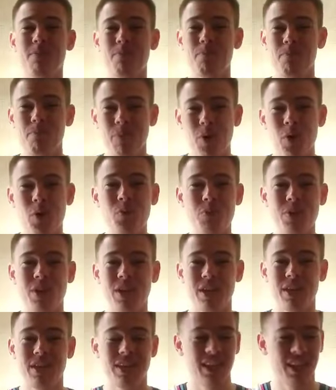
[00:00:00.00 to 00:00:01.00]

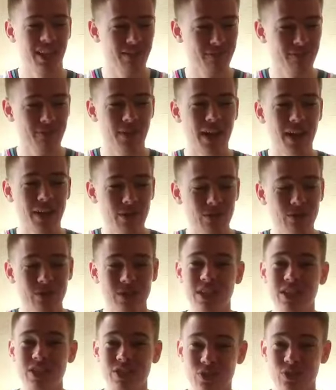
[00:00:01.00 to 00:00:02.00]
moment in Finals
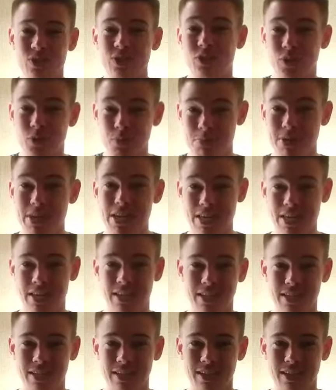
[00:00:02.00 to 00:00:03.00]
history to me.
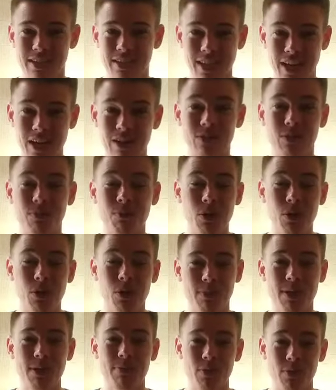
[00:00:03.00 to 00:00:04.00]
That was the most
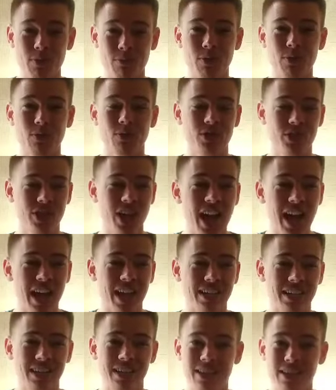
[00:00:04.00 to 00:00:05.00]
memorable shot
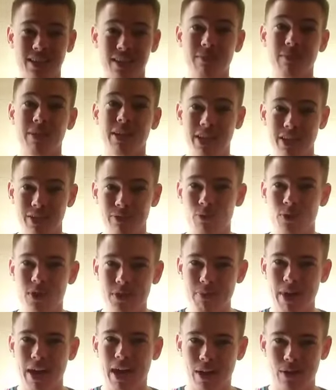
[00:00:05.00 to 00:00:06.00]
and
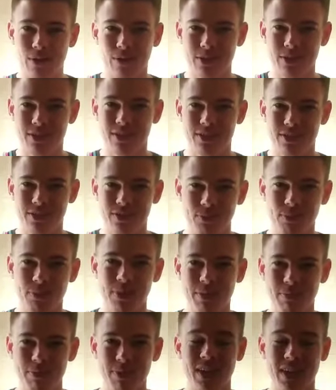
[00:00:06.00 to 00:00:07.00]
rebound to
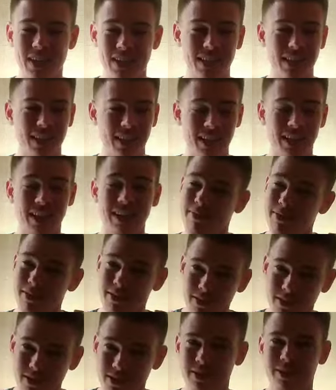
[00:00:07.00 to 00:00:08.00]
me because and
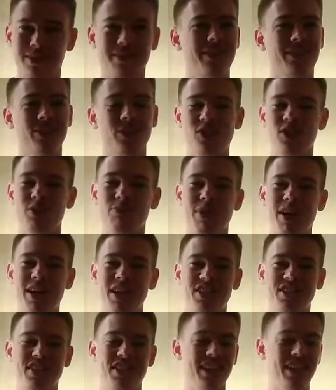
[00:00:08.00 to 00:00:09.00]
Chris
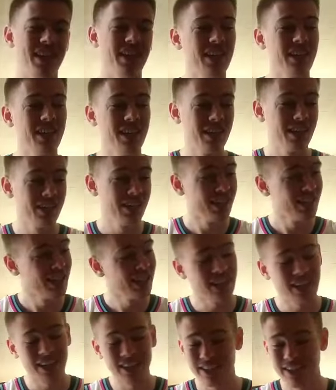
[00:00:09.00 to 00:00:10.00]
Bosh did it,
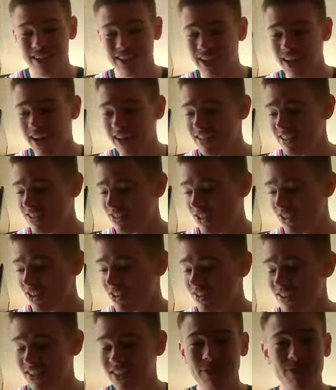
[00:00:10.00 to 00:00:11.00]
and he got his
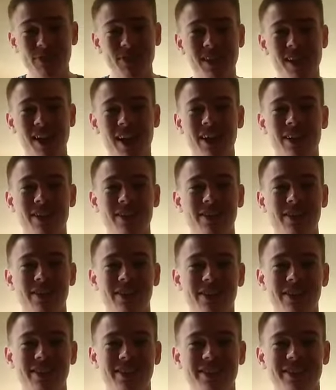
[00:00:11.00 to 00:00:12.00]
jersey retired
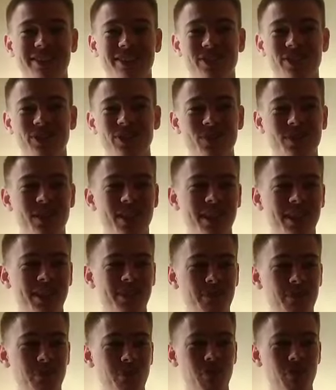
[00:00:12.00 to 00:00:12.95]
Tuesday.